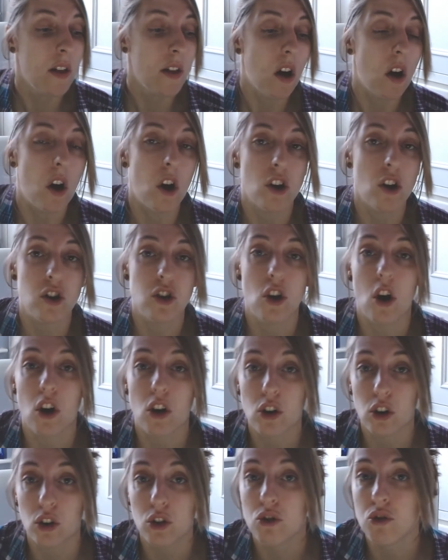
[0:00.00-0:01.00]
on your
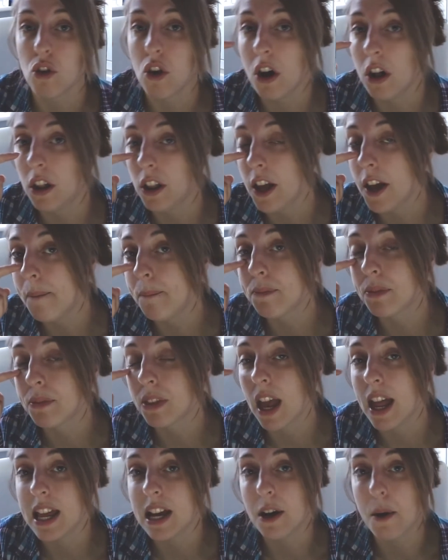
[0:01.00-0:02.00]
controller,
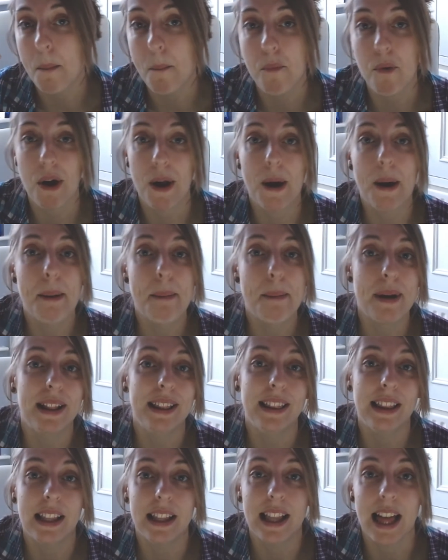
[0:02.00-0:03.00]
and it'll bring up
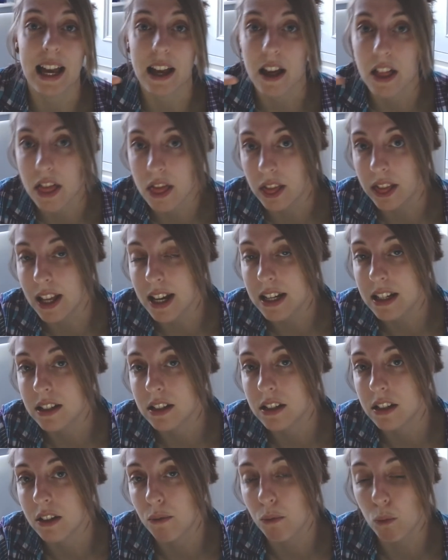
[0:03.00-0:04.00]
a
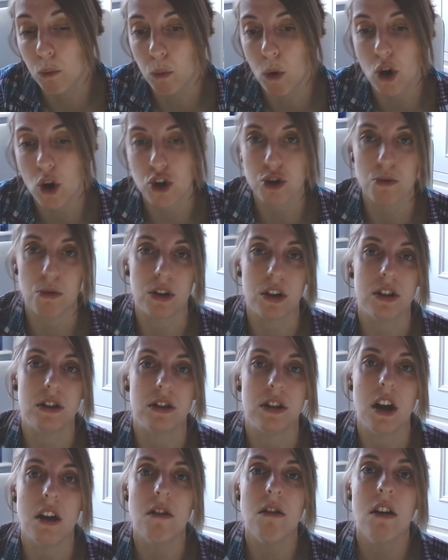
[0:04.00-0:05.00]
list of what you want to
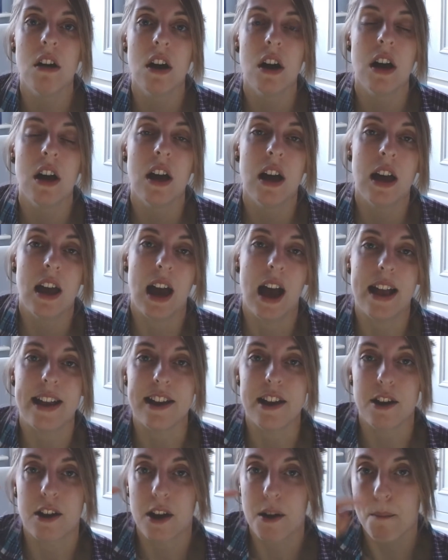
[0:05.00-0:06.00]
do, and
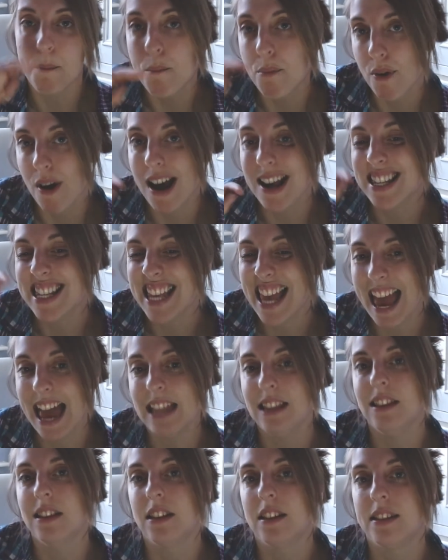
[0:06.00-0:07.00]
you can press
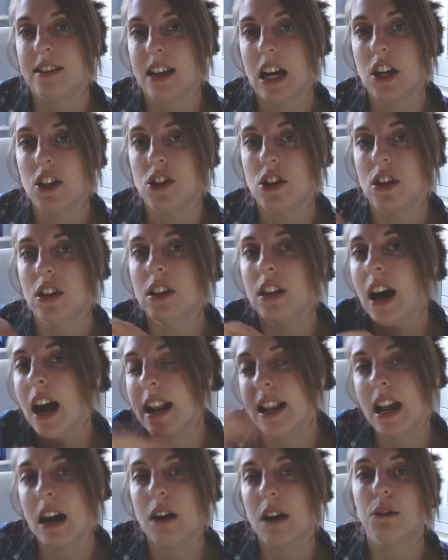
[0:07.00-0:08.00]
end session,
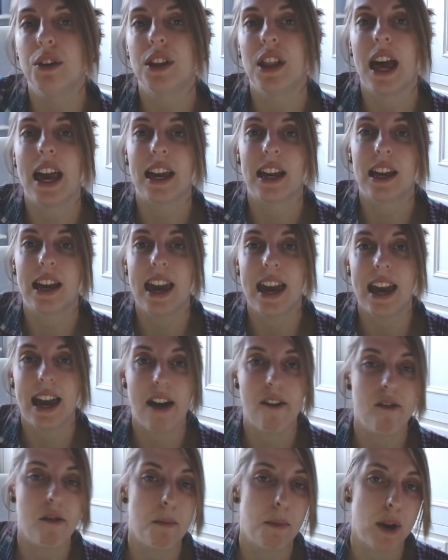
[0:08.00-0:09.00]
and that will like kick
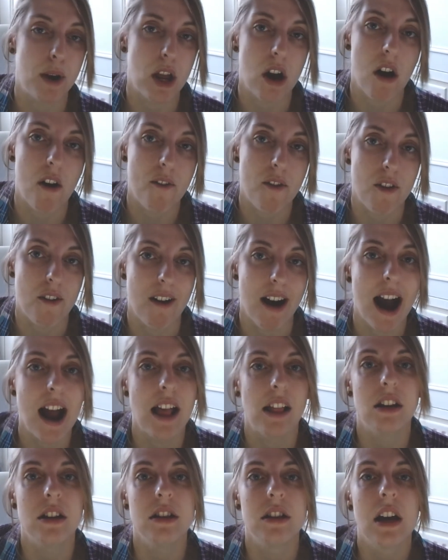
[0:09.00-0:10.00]
everybody off your
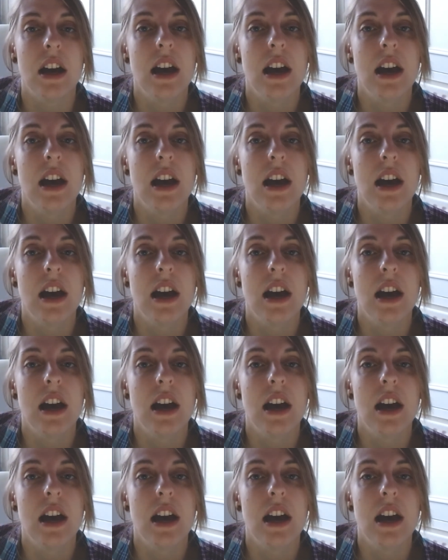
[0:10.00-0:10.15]
island.